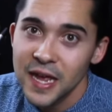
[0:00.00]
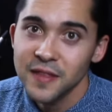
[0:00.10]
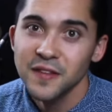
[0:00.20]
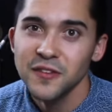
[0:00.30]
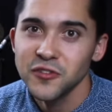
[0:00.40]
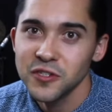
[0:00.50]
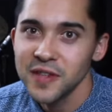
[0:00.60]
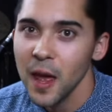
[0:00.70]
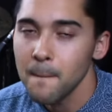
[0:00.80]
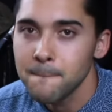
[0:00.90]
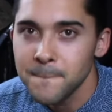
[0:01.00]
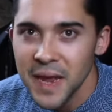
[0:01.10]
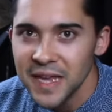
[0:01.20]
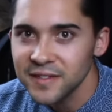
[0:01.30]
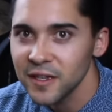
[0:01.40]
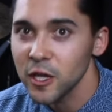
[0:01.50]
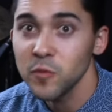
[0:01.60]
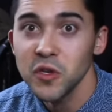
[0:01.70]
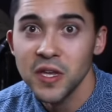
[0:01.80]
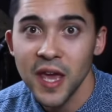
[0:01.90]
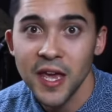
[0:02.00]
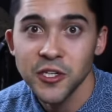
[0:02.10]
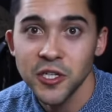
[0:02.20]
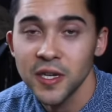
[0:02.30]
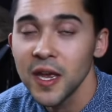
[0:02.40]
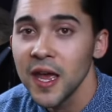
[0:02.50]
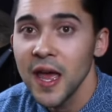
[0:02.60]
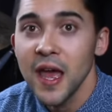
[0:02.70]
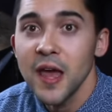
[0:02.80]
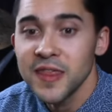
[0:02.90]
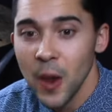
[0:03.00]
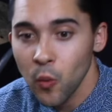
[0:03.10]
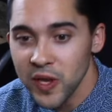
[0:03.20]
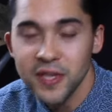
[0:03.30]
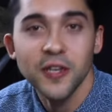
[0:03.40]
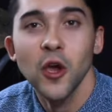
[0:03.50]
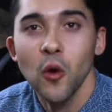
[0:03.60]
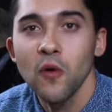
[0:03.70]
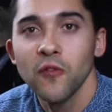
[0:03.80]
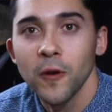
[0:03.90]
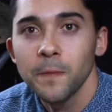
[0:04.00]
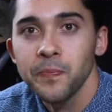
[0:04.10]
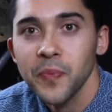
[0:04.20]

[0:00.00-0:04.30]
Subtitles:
This is just that basic communication that we need to go over.